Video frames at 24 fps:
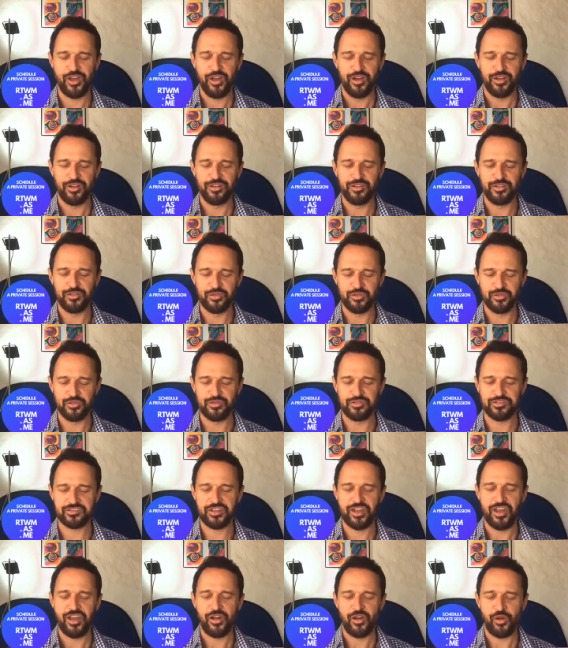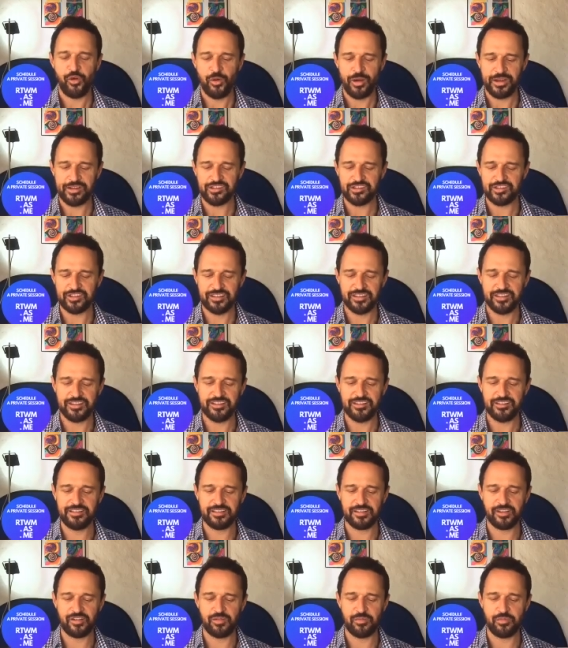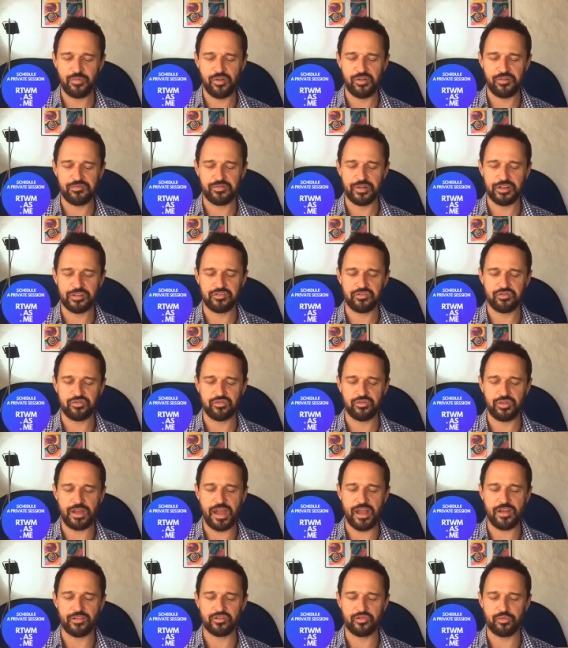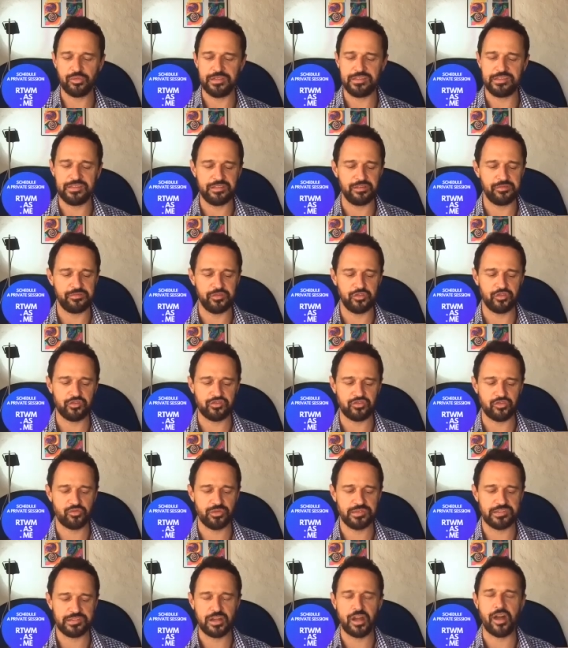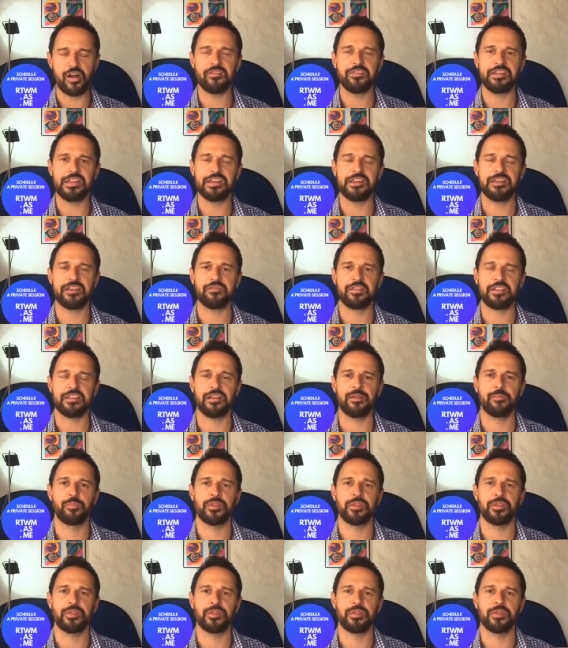Lou's question, comment vois-tu, how do we see the future with COVID and everything?